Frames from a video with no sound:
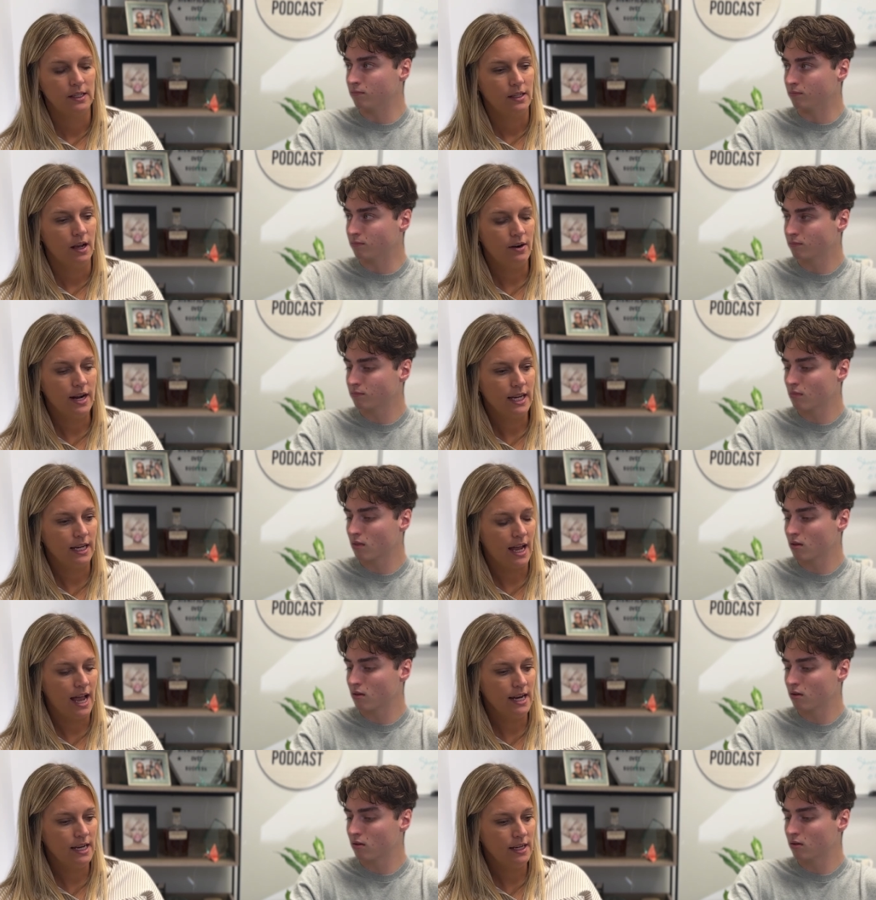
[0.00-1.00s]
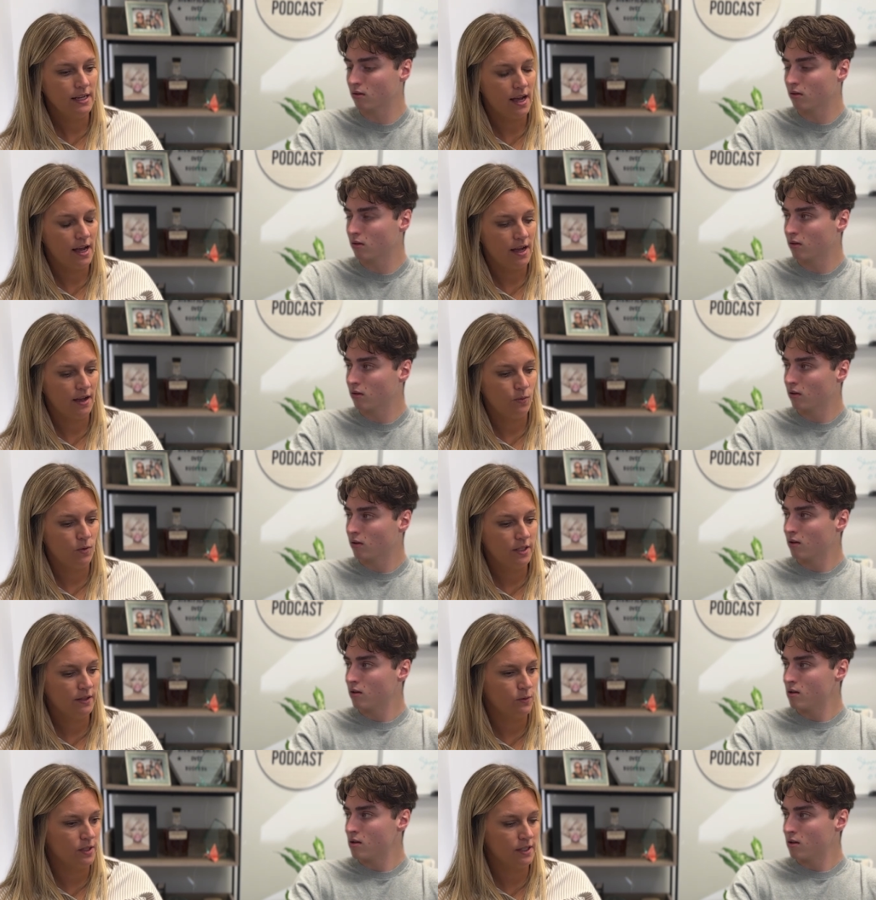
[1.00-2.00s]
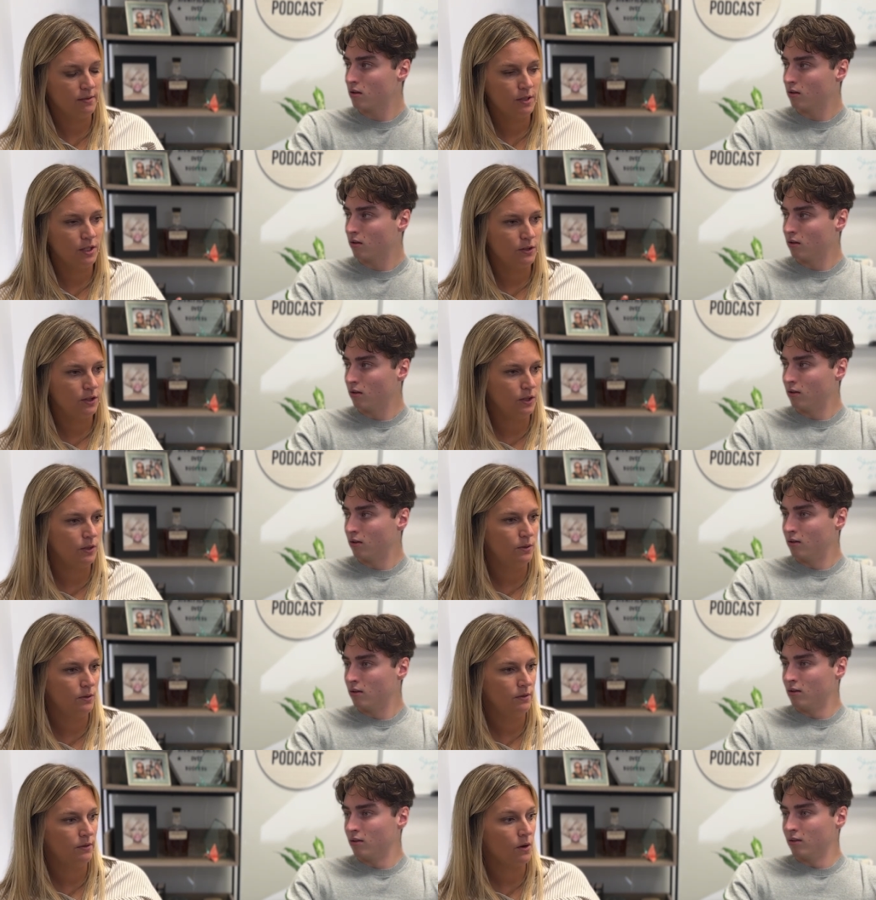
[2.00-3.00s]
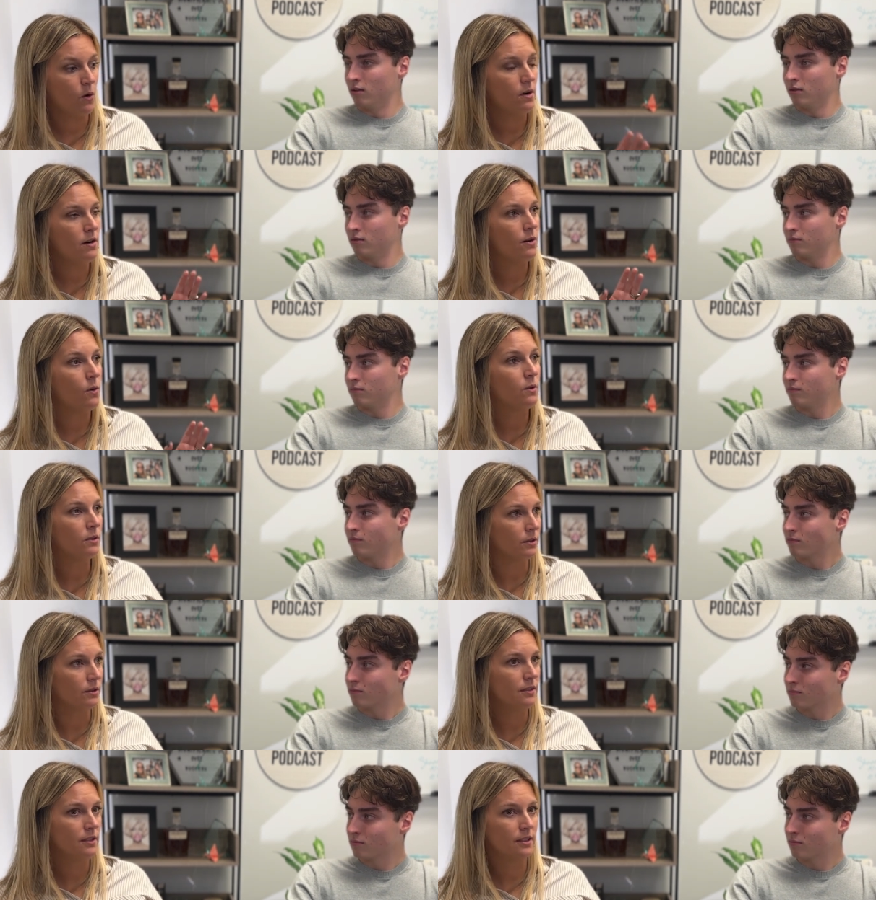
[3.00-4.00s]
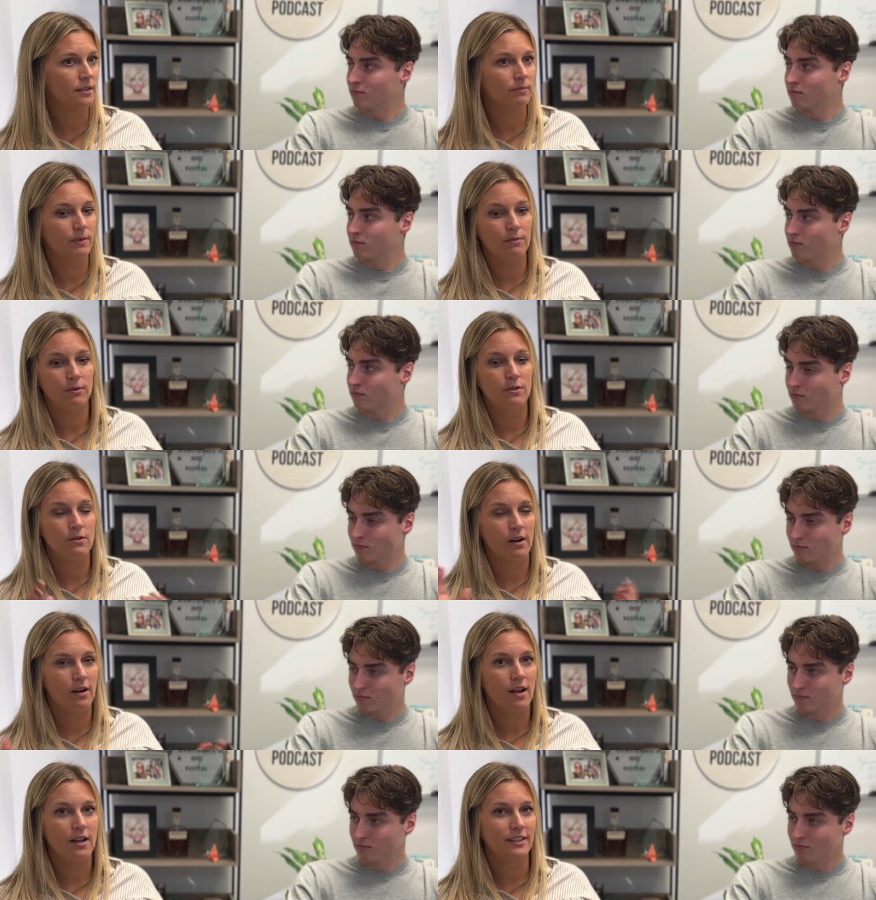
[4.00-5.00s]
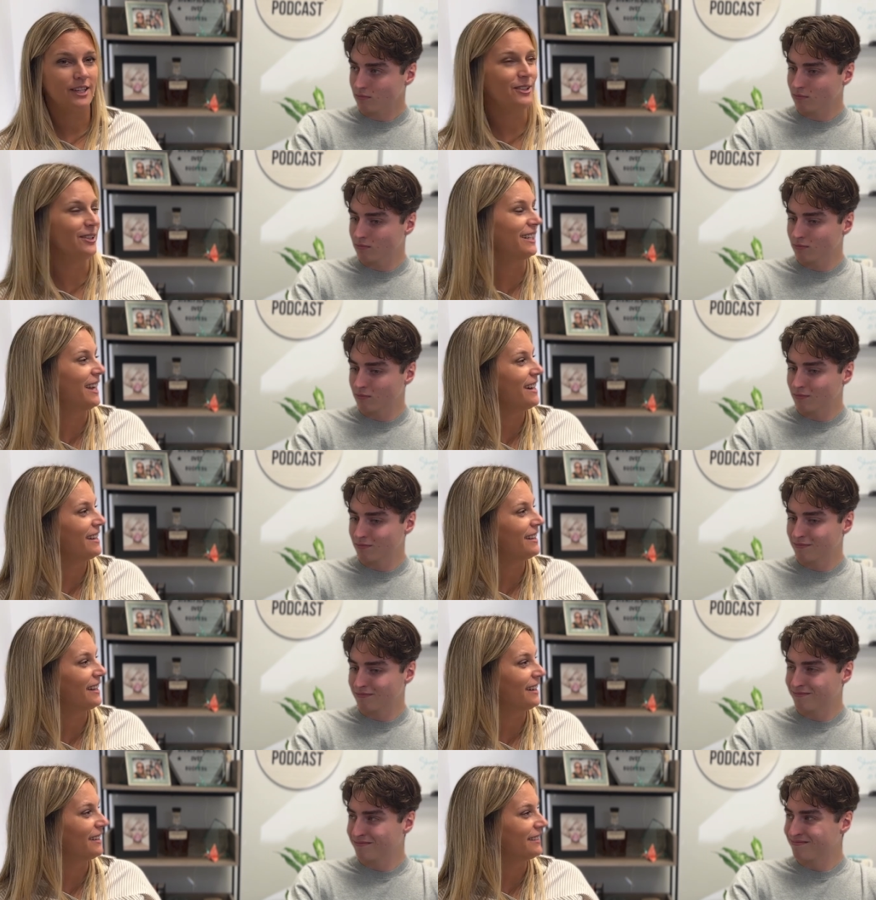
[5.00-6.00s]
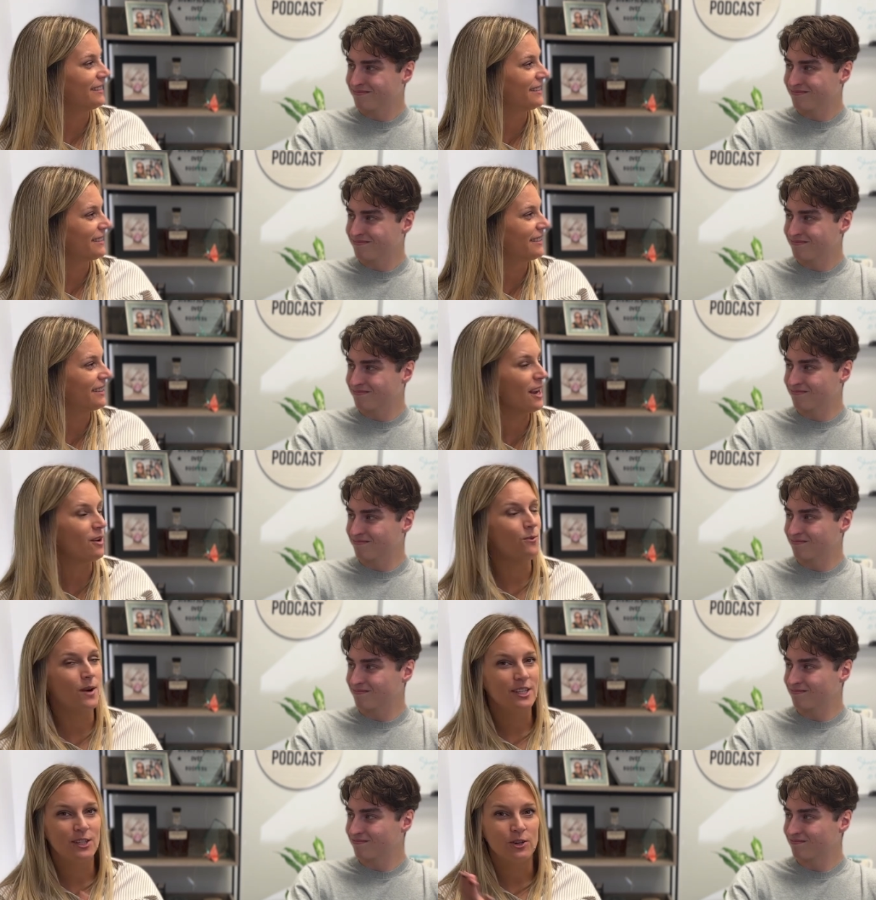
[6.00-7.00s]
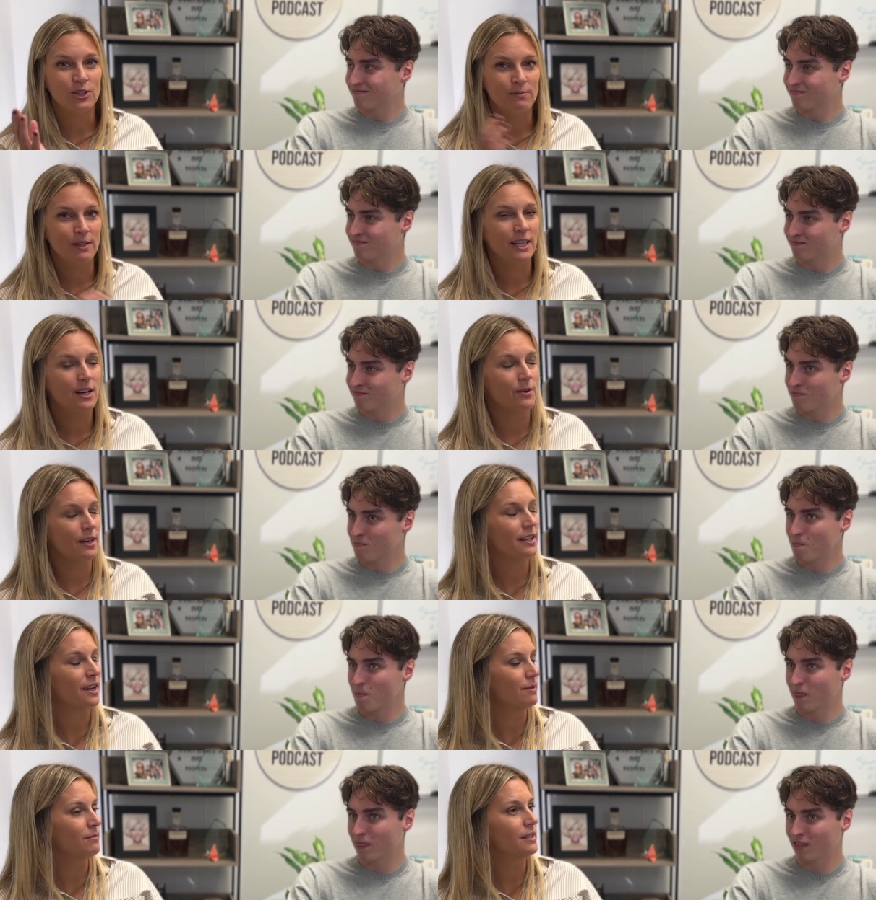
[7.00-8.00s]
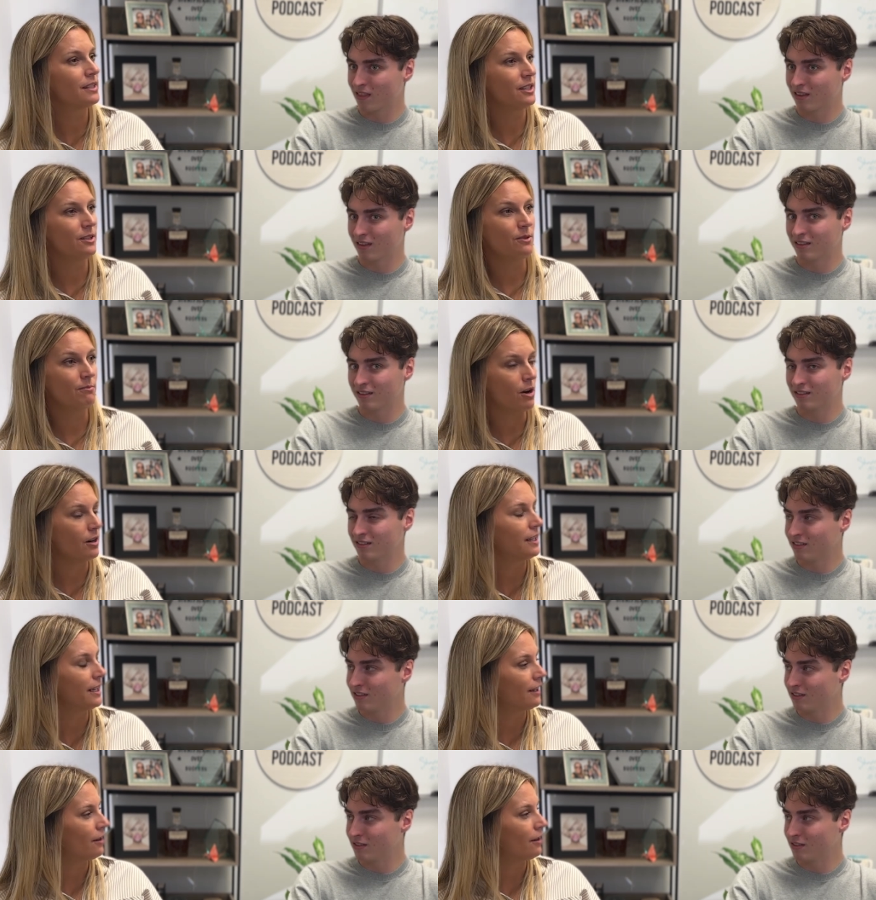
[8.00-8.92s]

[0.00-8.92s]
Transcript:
Speaker 1: Alrighty, any words of wisdom to new or old people who are not doing anything like with social media when it comes to marketing at